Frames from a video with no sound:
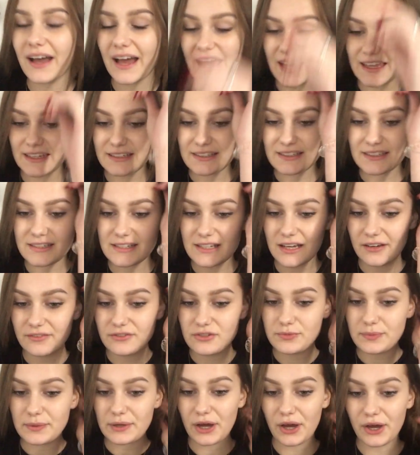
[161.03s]
and I've
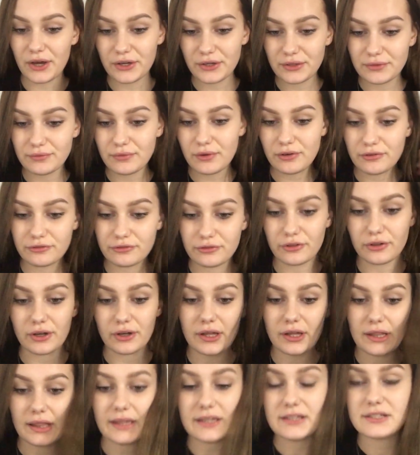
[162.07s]
just been home for
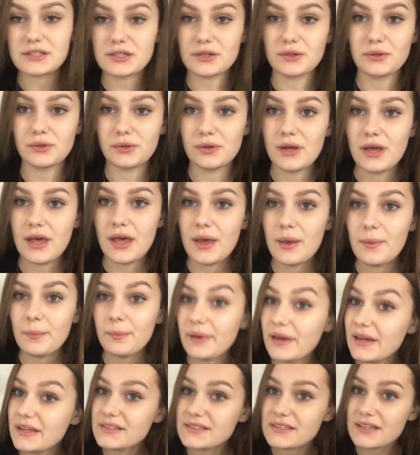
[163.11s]
a little
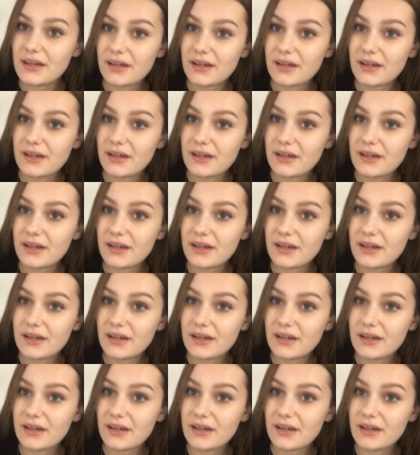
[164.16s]
bit.